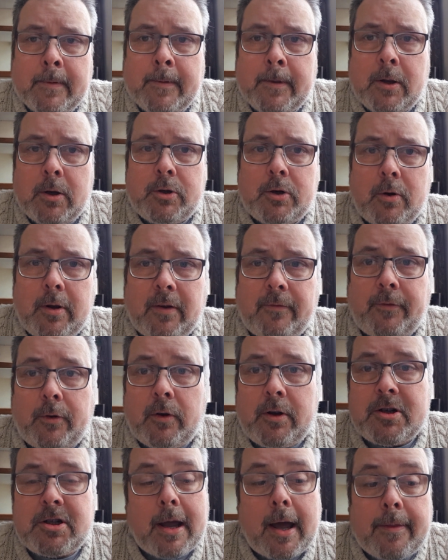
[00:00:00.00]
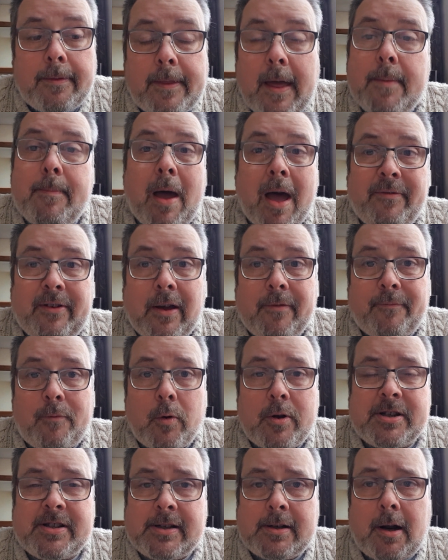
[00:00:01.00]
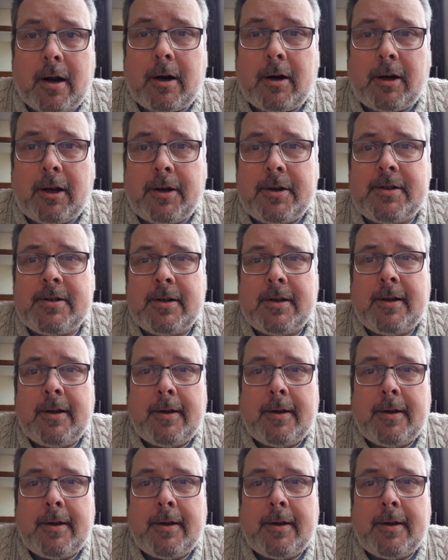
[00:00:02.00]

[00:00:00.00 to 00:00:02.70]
You do look foolish. And them having a voice in Ireland